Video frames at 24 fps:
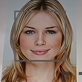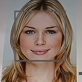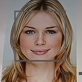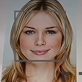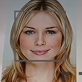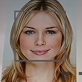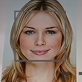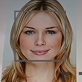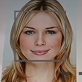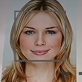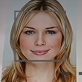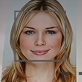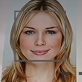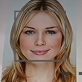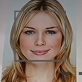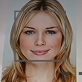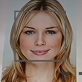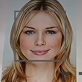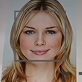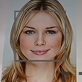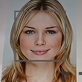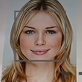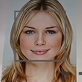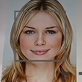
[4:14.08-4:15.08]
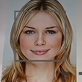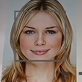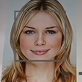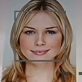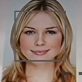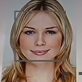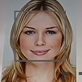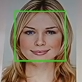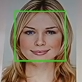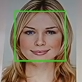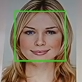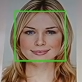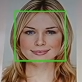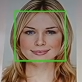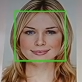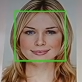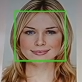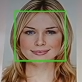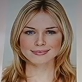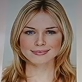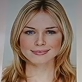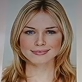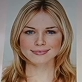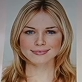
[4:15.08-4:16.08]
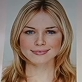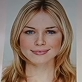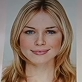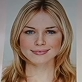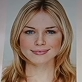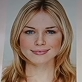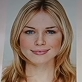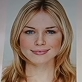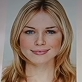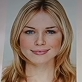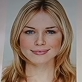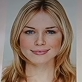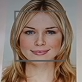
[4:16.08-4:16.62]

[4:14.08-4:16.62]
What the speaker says: (no one is talking)